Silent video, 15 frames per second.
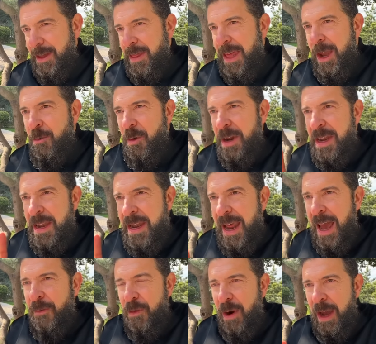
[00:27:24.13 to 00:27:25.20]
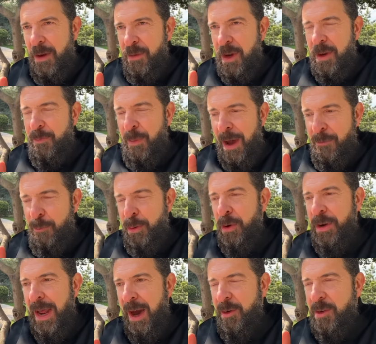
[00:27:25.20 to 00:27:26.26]
they would never have
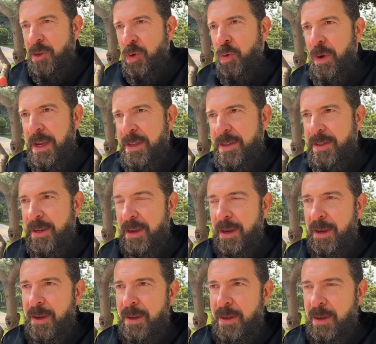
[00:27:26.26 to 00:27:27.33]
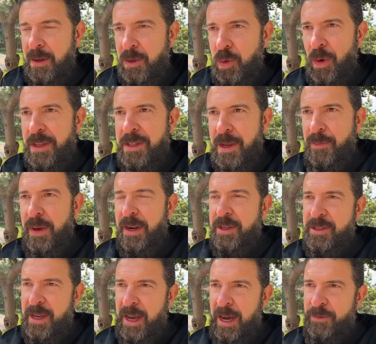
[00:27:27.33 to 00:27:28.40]
put out a tweet 20
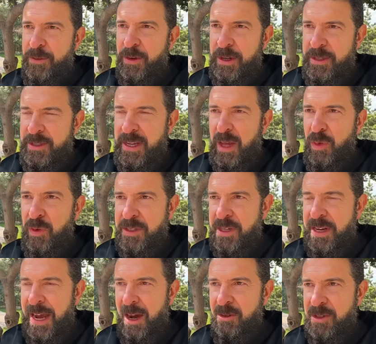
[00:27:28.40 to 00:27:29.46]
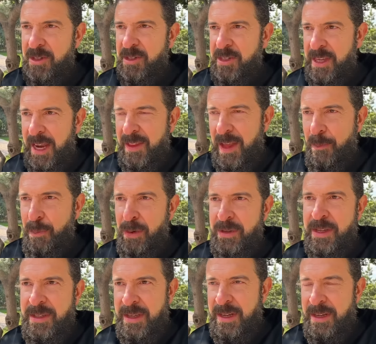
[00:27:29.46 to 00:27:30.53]
minutes after his death was announced saying that
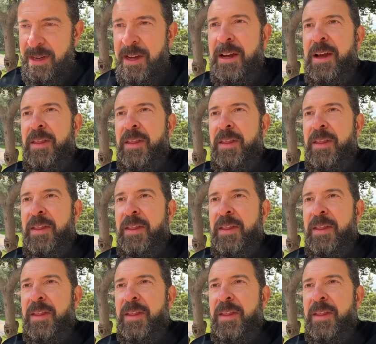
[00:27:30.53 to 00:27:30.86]
Putin did it.